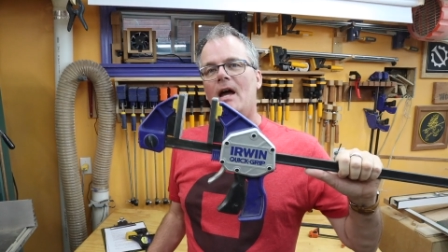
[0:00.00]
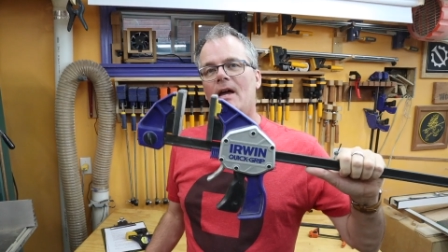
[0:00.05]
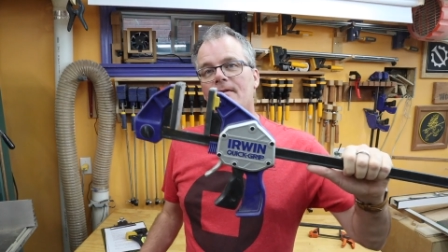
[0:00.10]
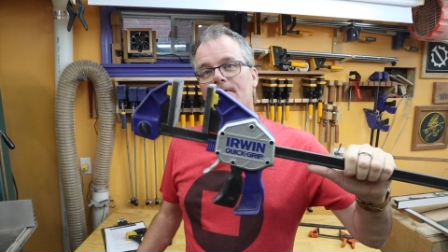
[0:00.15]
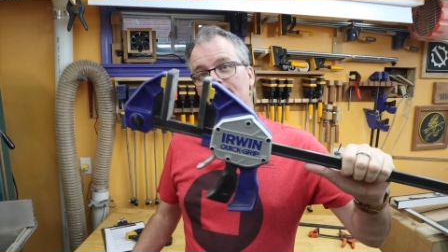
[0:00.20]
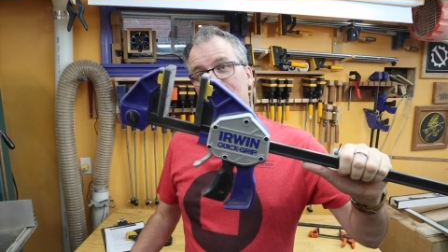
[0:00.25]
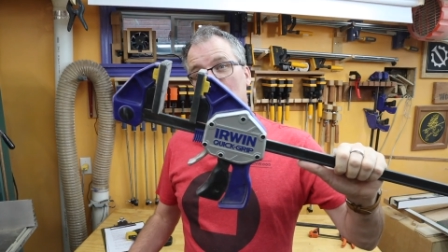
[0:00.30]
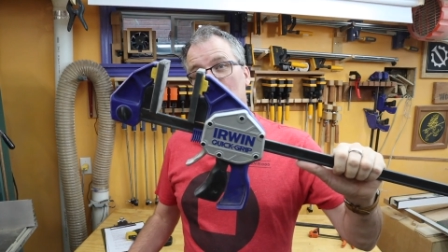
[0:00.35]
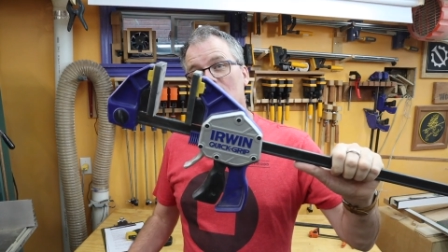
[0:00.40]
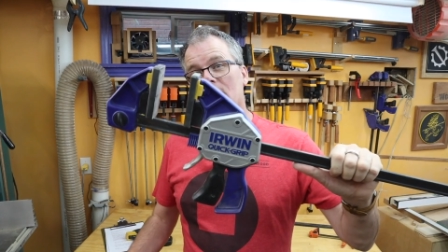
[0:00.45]
I
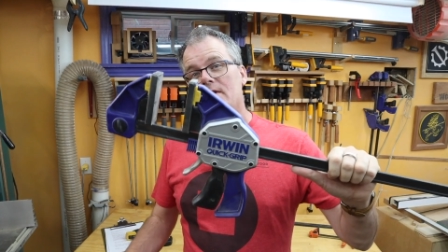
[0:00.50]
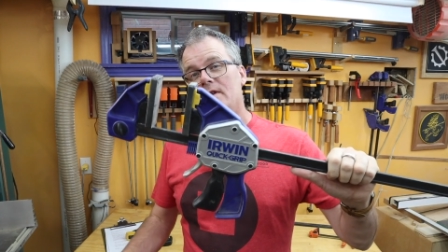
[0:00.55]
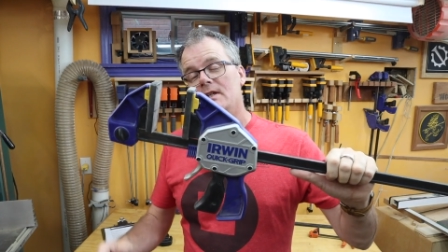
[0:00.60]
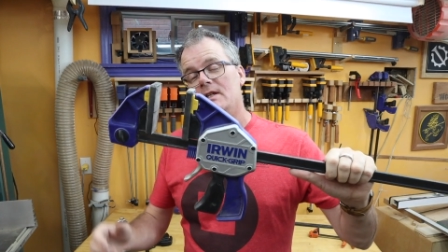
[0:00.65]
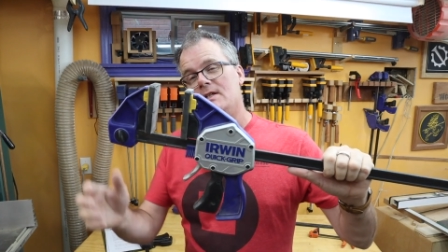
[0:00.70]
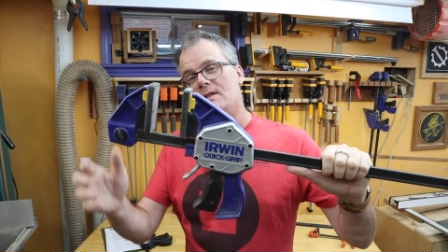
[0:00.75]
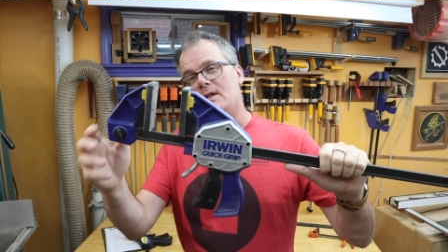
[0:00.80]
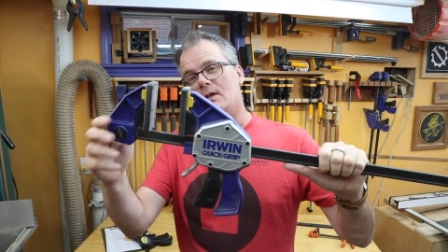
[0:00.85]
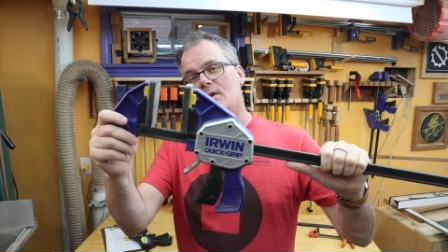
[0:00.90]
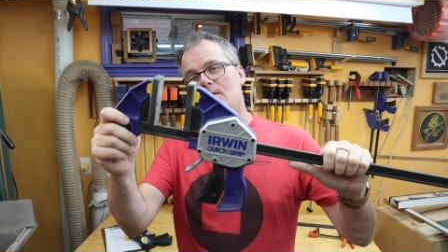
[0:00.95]
have four of
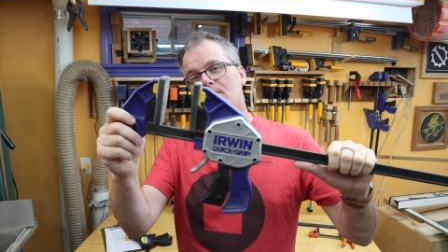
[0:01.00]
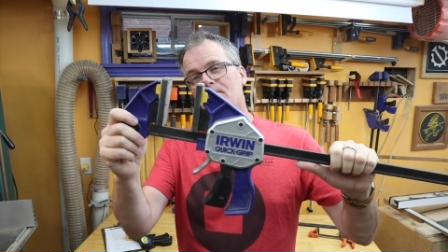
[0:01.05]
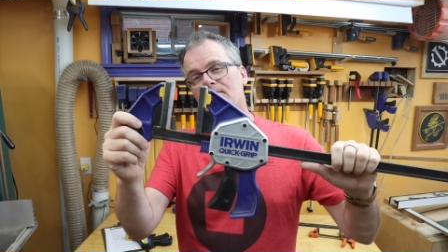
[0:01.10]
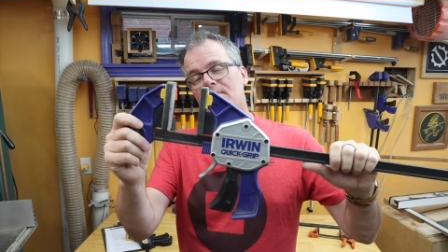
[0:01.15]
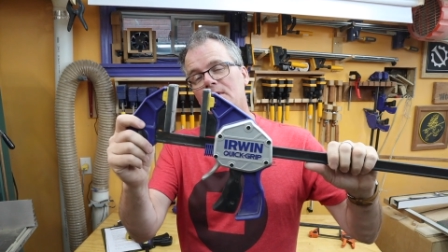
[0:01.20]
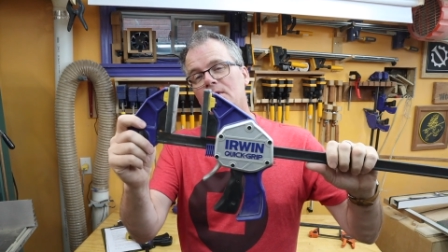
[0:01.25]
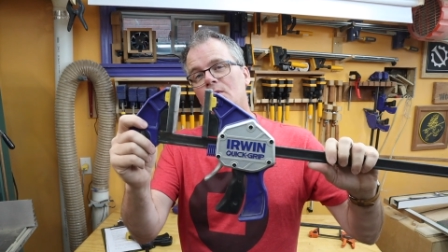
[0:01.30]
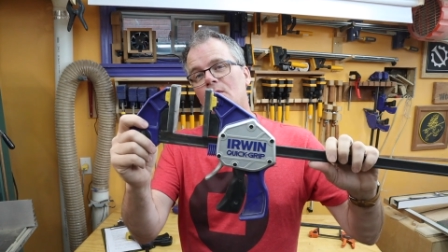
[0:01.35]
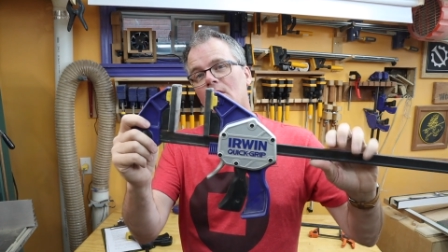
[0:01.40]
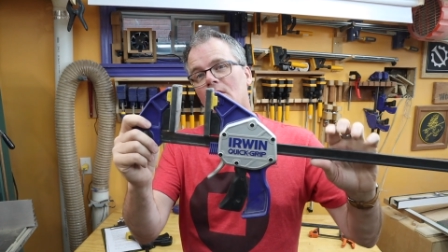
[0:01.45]
these
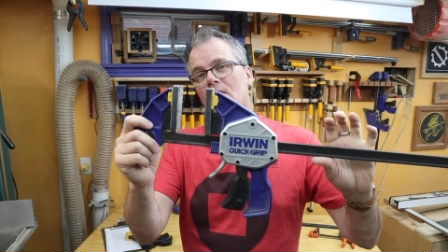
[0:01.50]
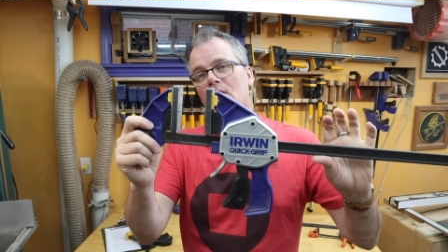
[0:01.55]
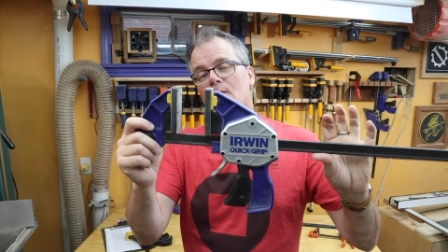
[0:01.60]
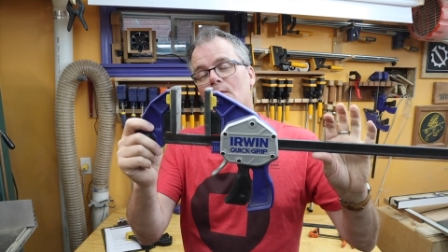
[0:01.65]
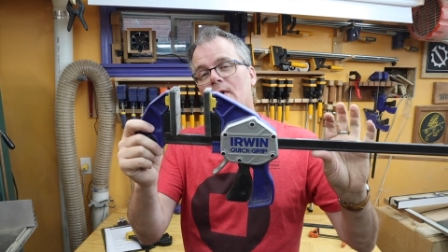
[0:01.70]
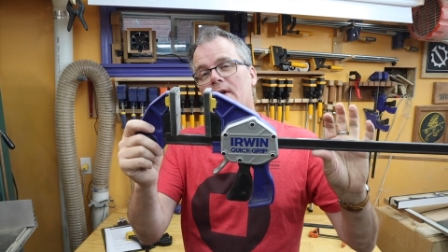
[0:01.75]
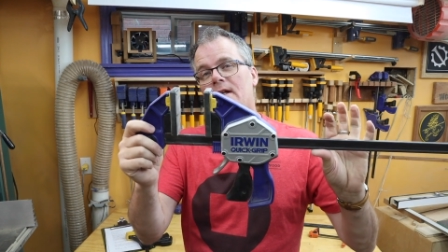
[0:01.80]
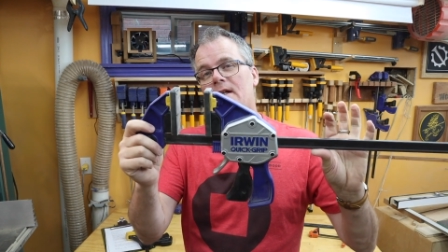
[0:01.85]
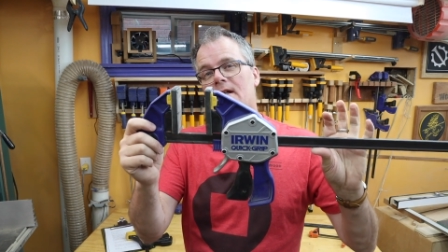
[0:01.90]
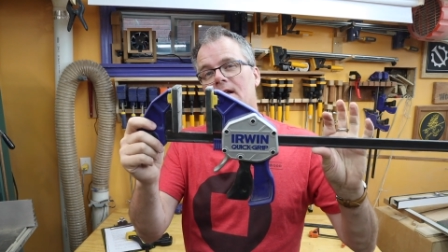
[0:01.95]
blue
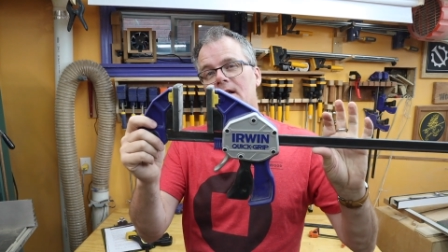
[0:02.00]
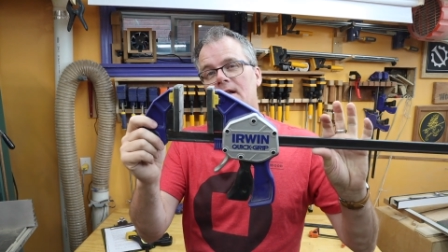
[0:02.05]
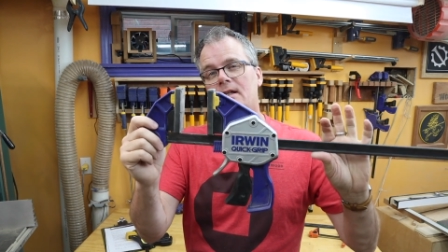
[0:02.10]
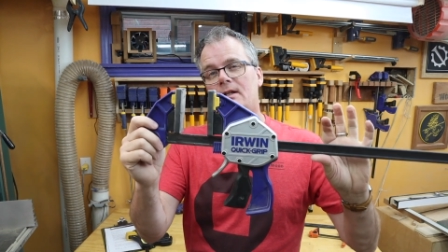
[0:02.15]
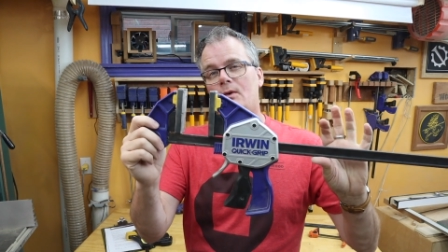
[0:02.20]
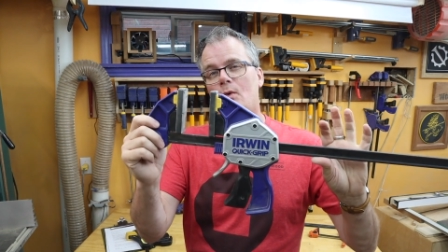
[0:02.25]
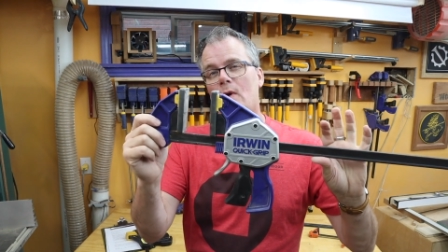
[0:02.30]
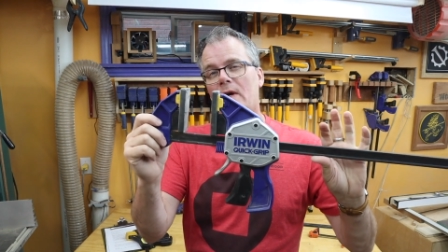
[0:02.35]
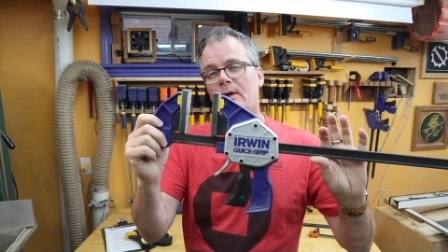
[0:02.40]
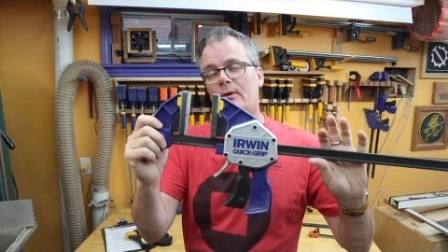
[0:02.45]
Irwin
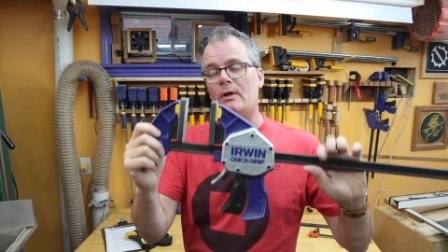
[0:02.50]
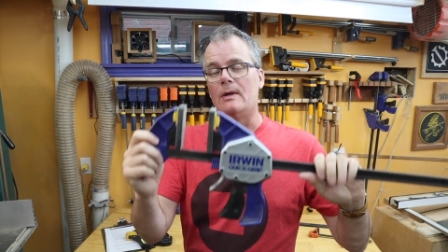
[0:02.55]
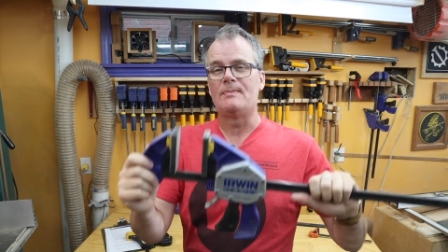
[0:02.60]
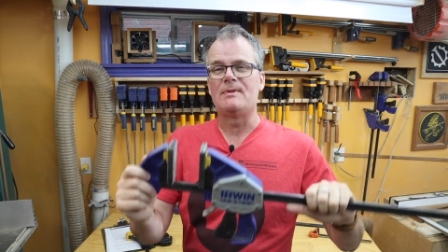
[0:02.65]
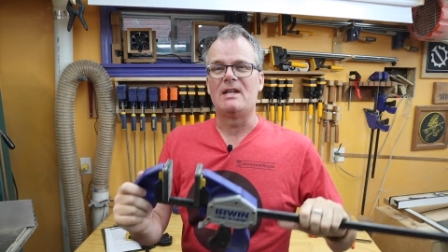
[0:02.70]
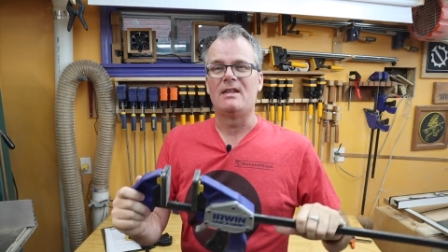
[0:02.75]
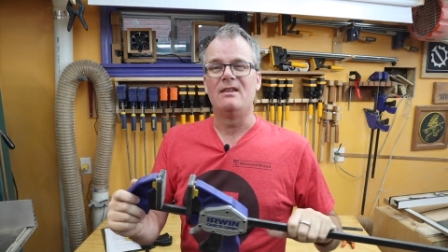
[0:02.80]
Quick Grips.